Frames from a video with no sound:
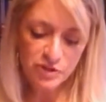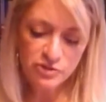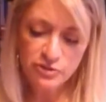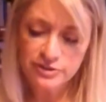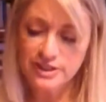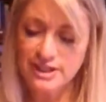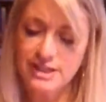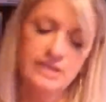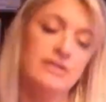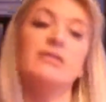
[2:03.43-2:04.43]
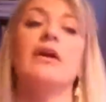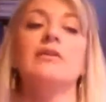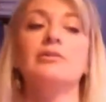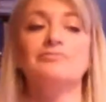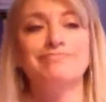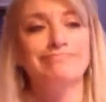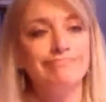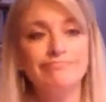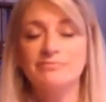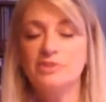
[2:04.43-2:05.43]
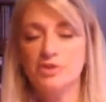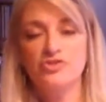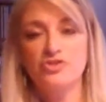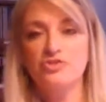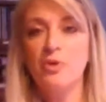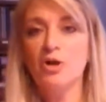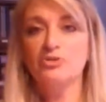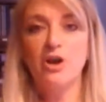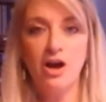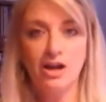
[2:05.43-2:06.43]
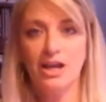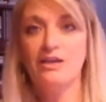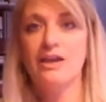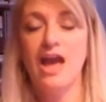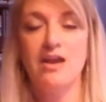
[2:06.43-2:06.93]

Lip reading: Certainly there's small talk and